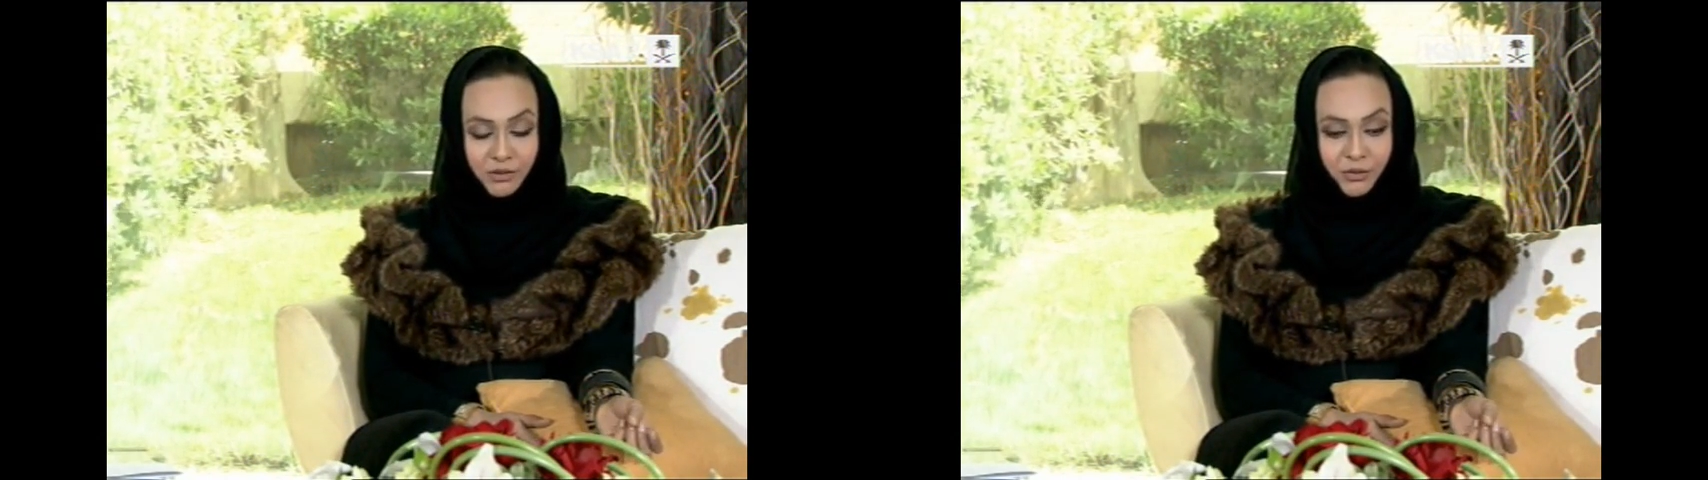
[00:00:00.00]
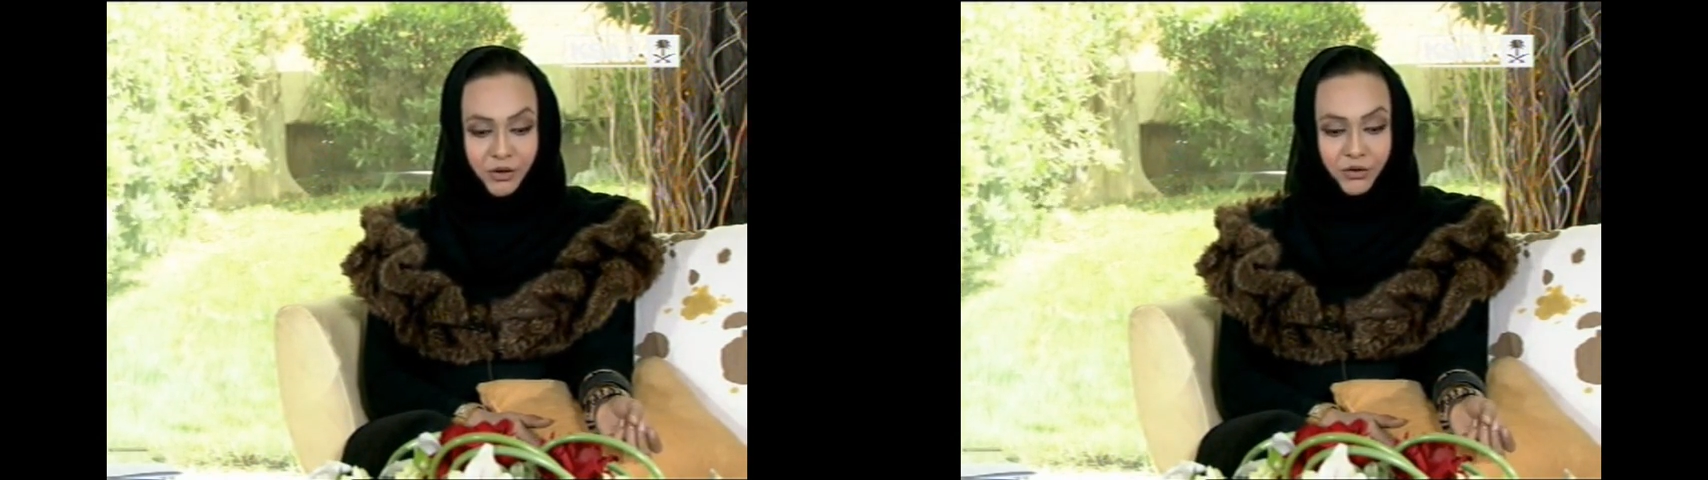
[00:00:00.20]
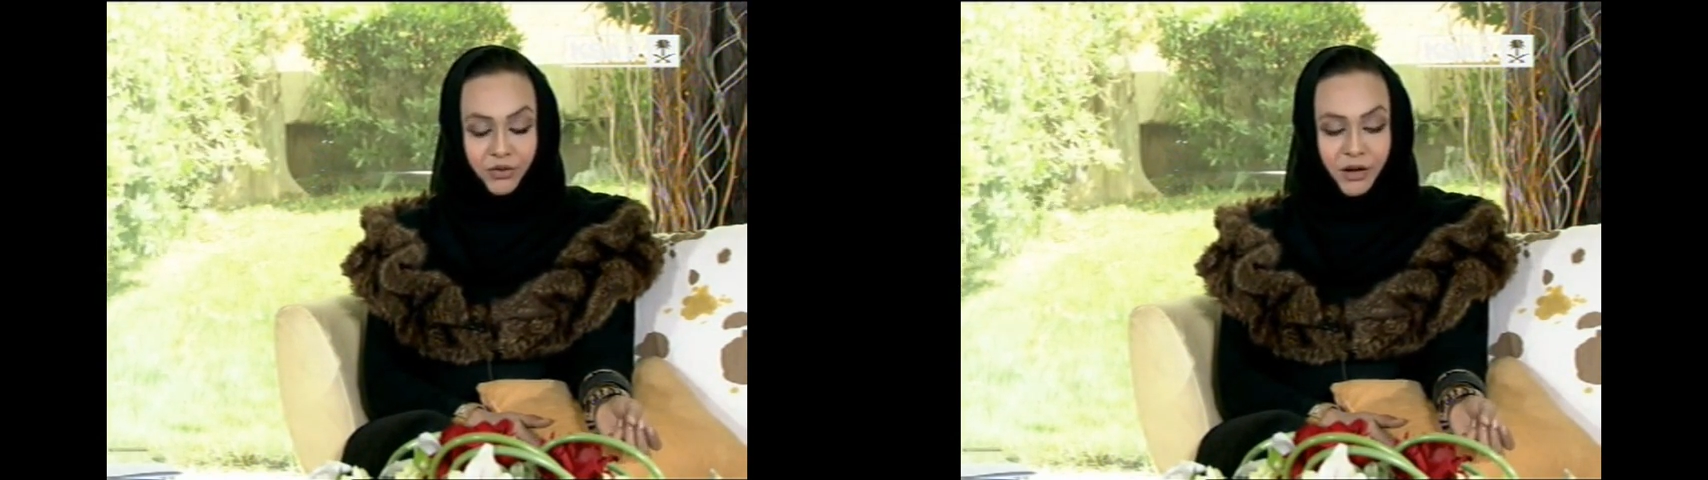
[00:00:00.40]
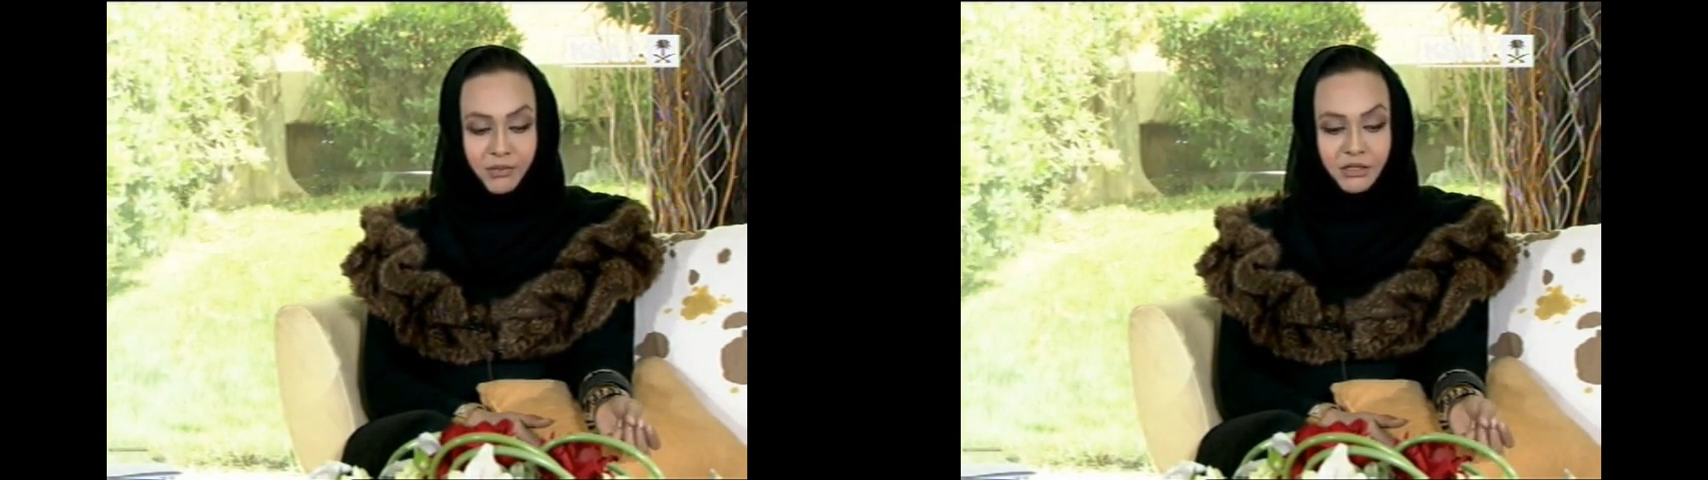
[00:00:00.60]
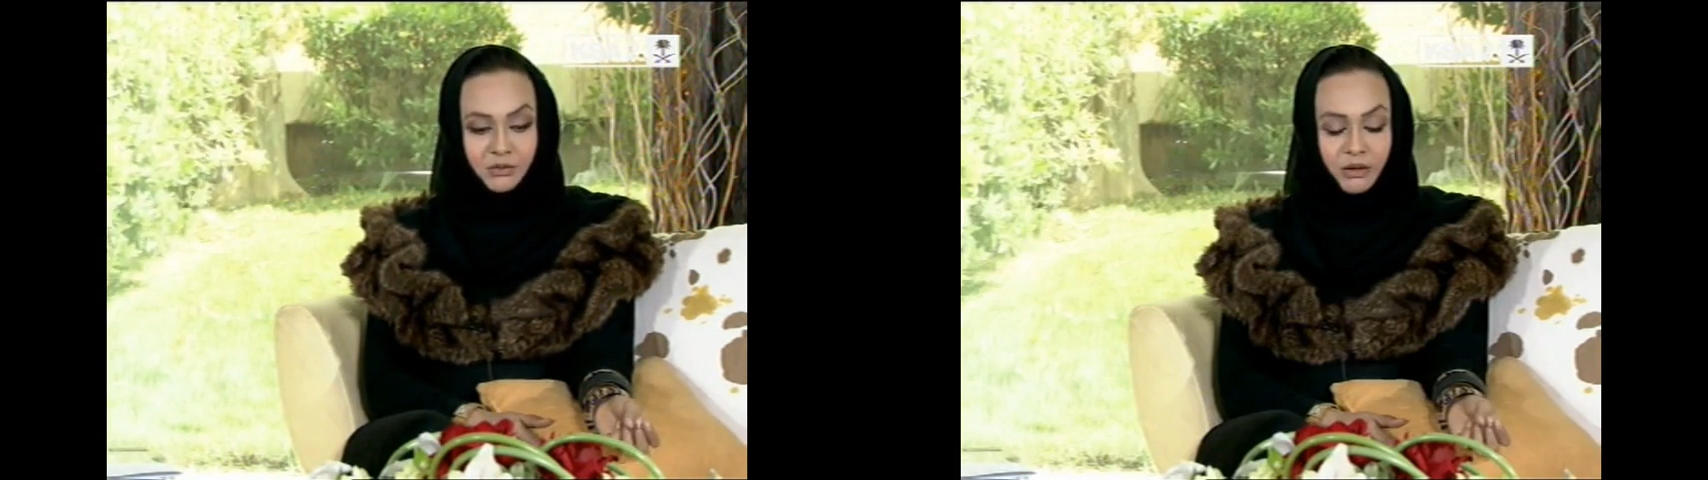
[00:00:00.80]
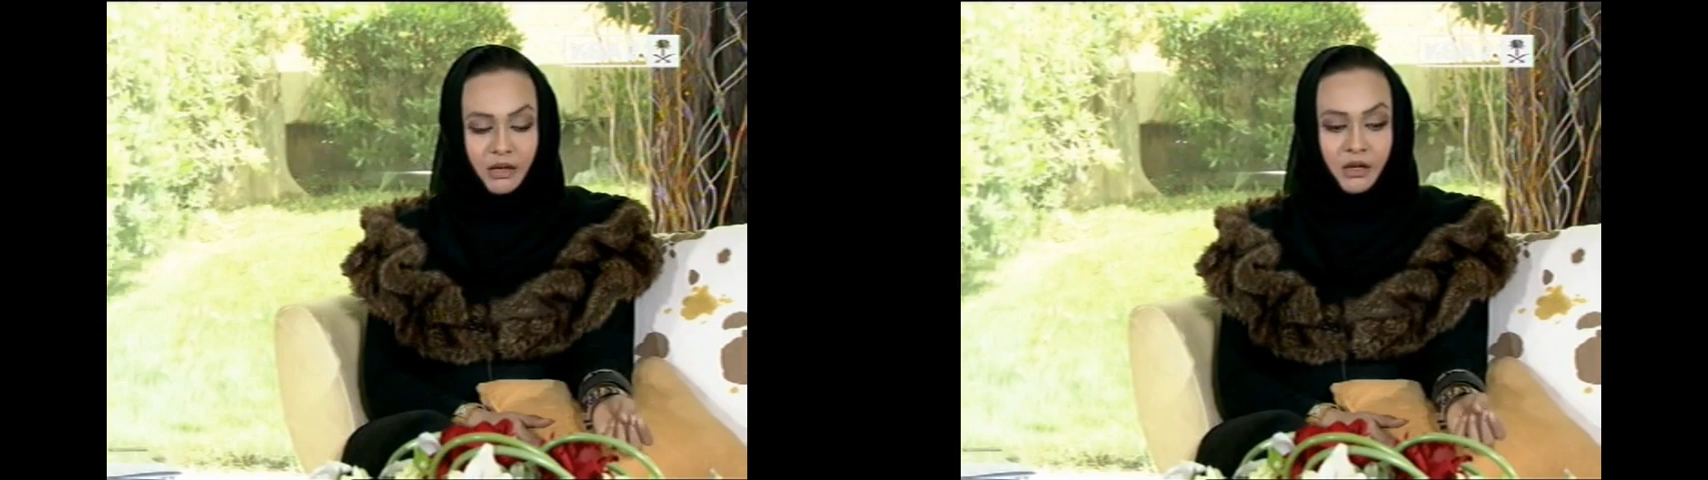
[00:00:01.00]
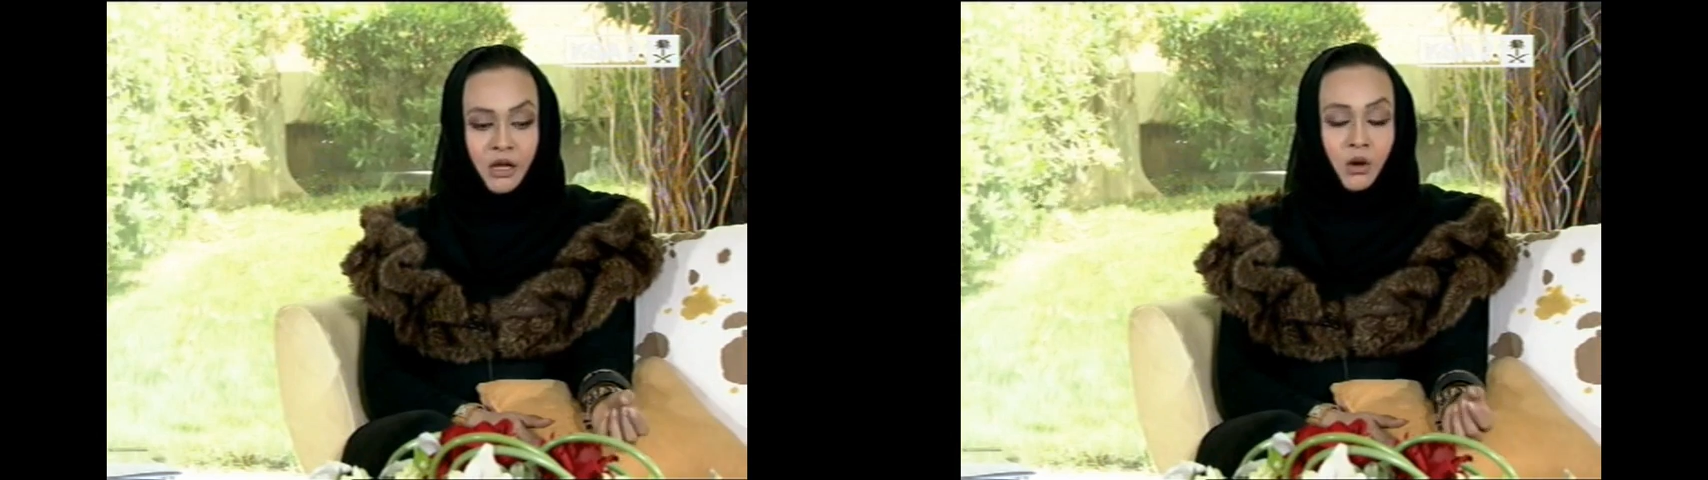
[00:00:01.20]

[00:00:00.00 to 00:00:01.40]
the program as well,